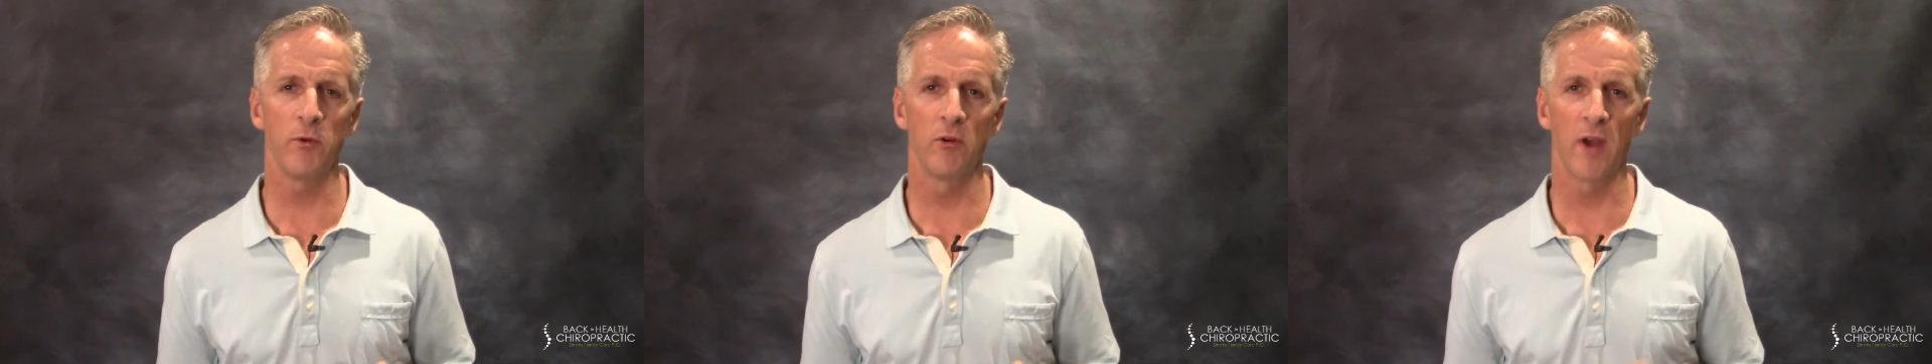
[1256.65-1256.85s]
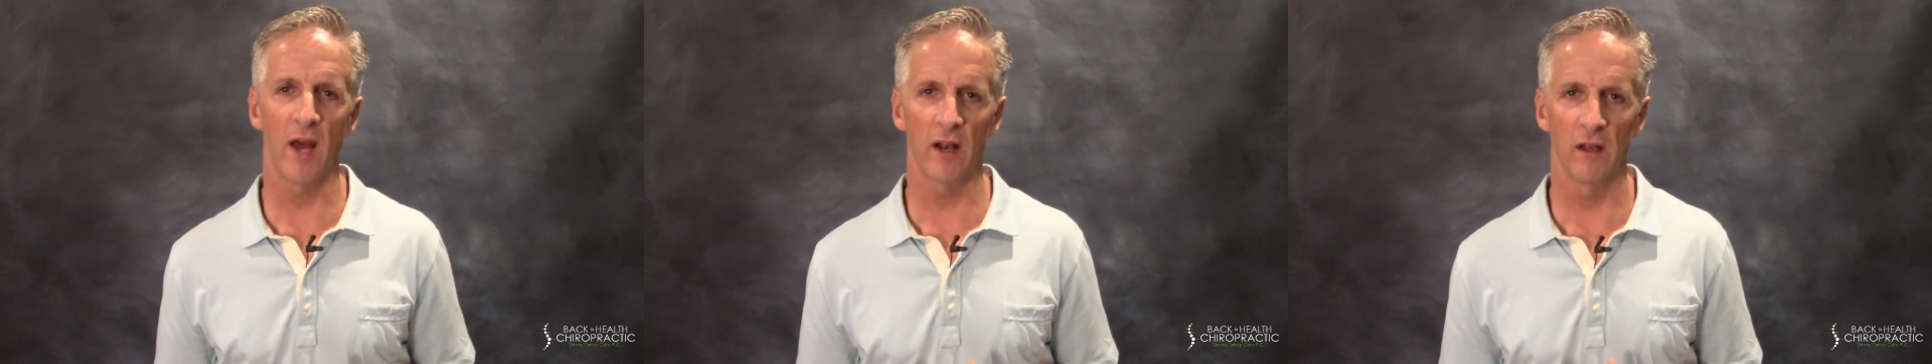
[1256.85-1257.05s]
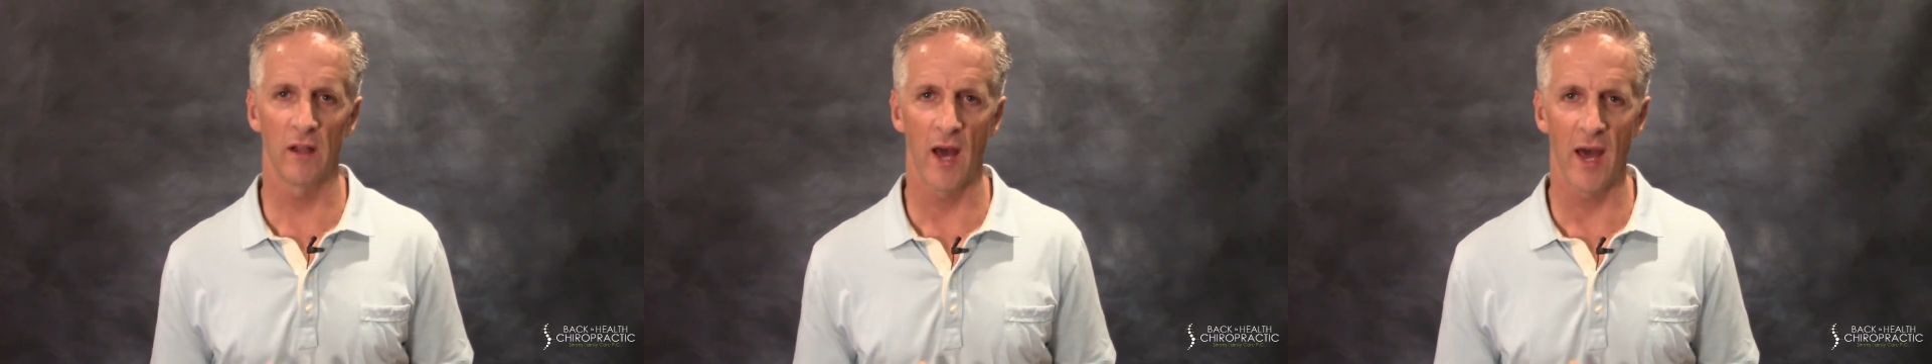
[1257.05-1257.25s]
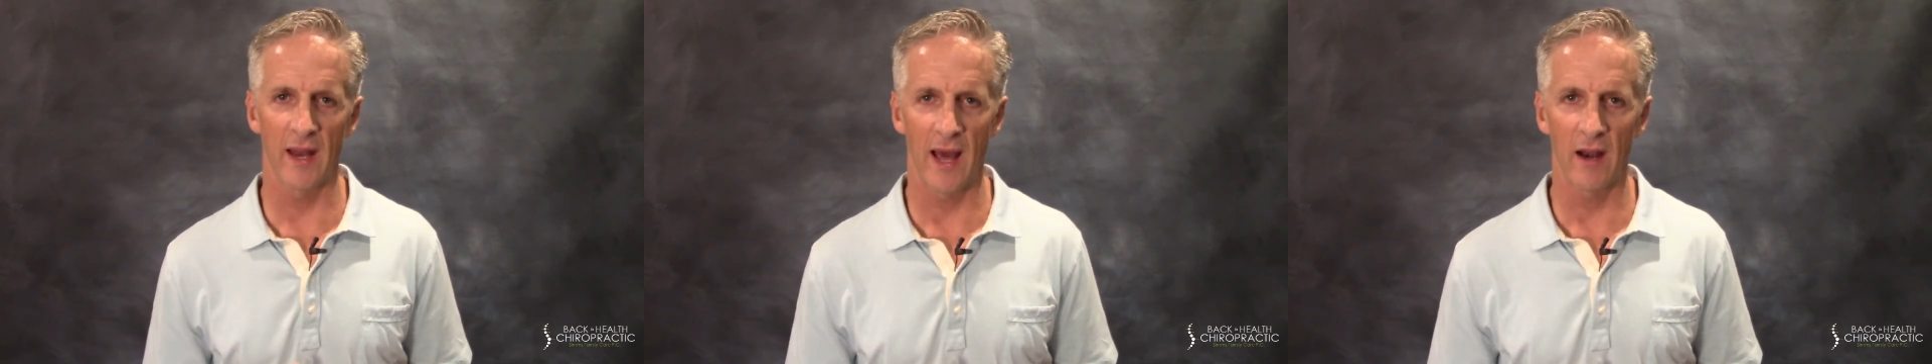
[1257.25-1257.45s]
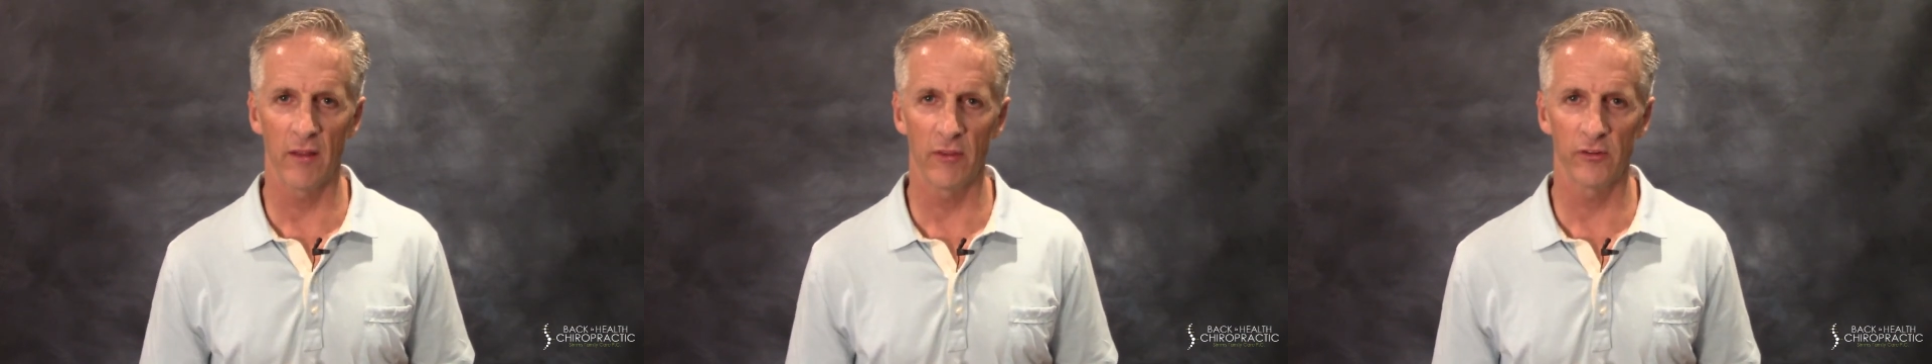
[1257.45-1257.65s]
you got a lot
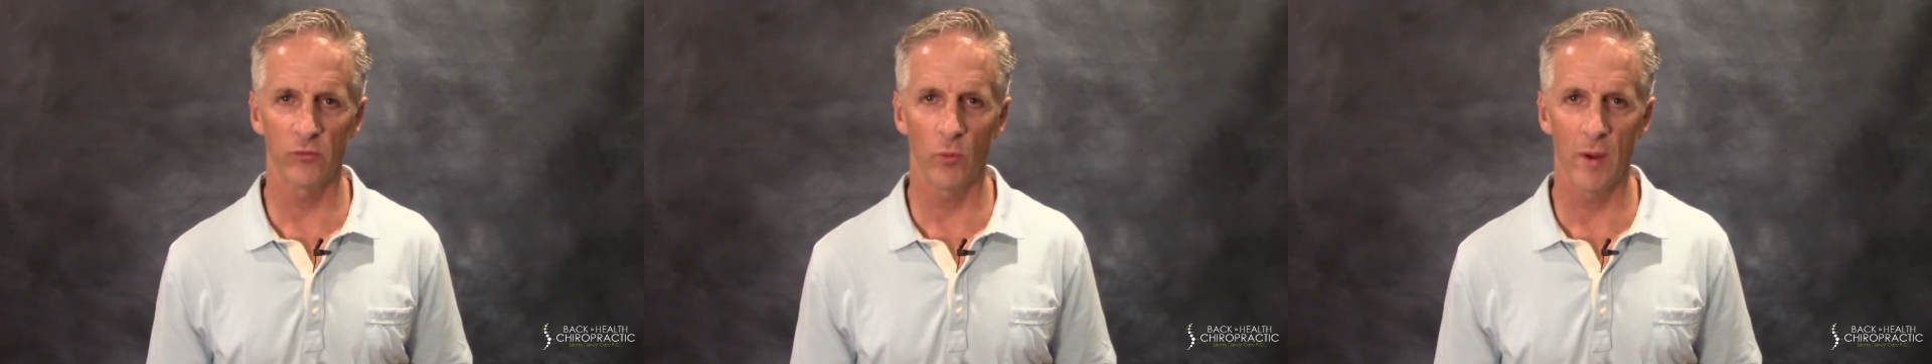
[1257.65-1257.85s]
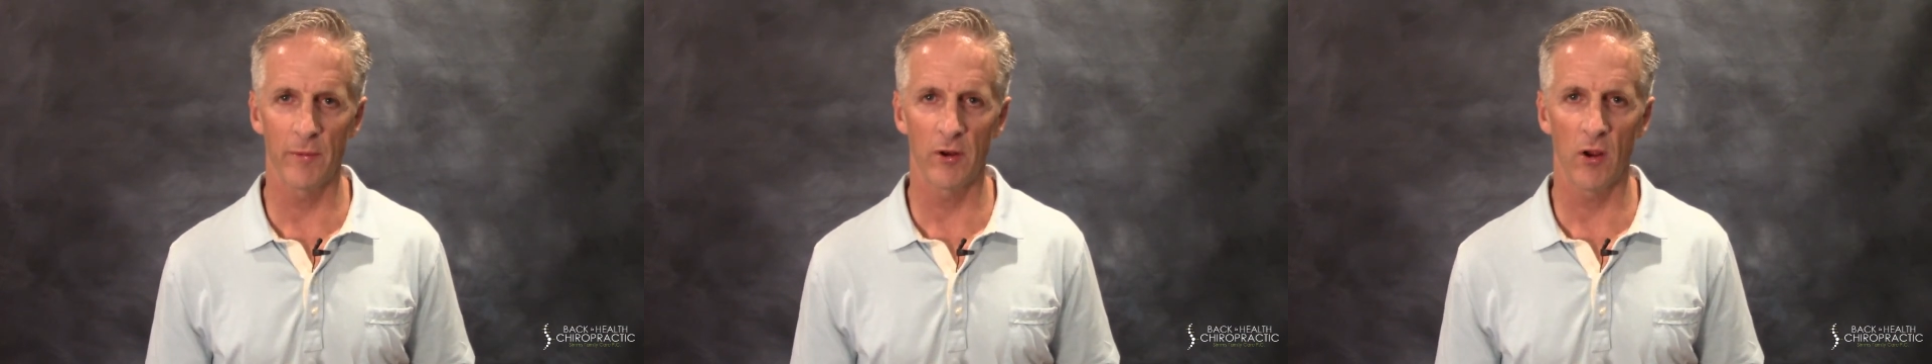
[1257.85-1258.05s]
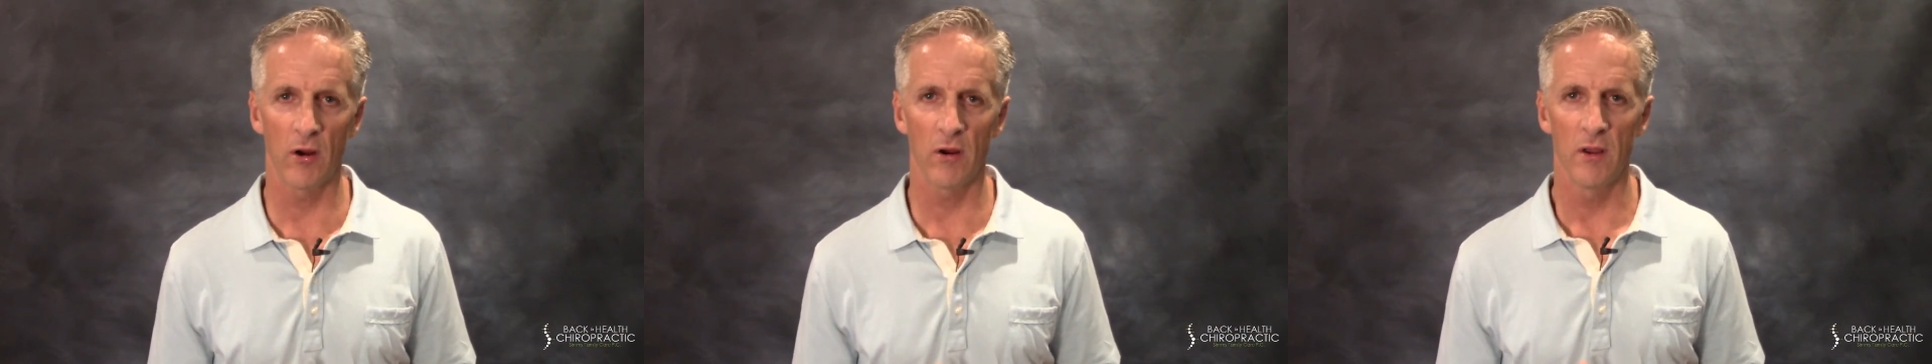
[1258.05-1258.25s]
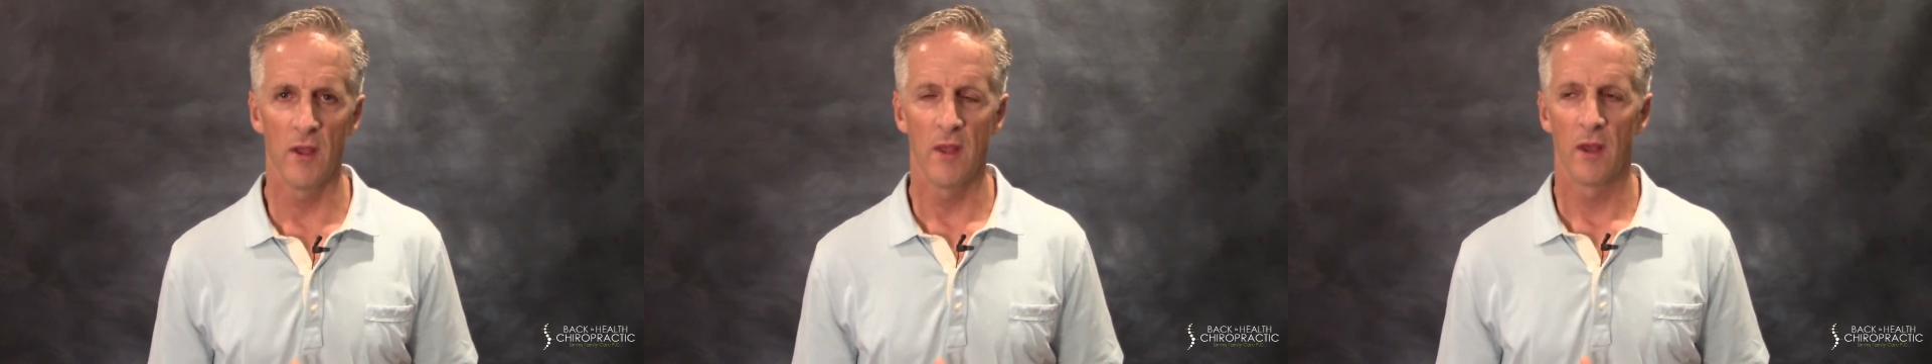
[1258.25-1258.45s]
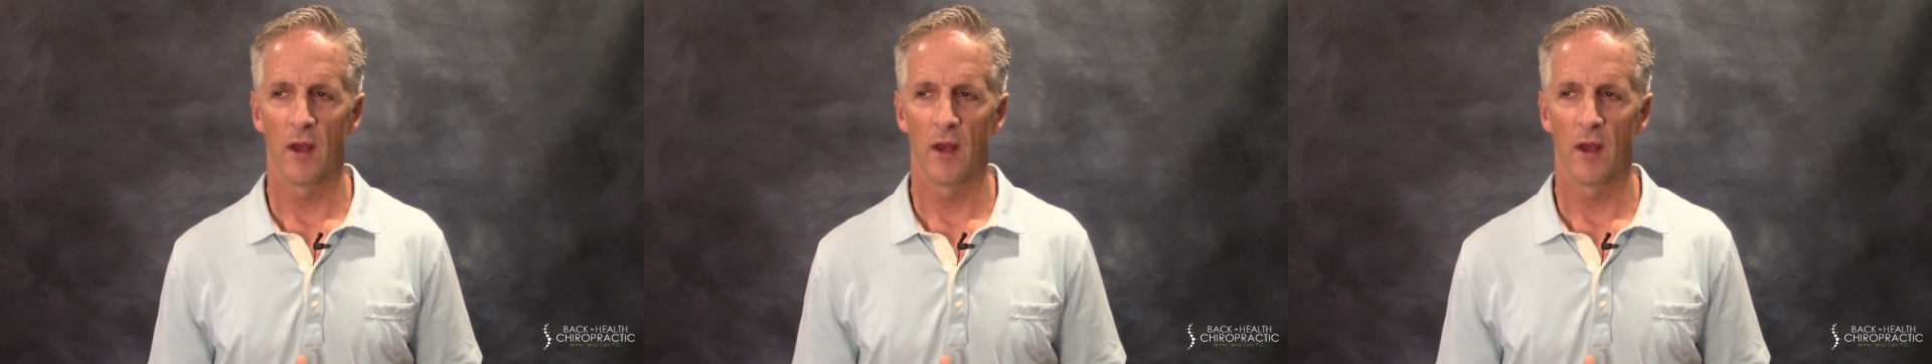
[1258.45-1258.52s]
out of this webinar.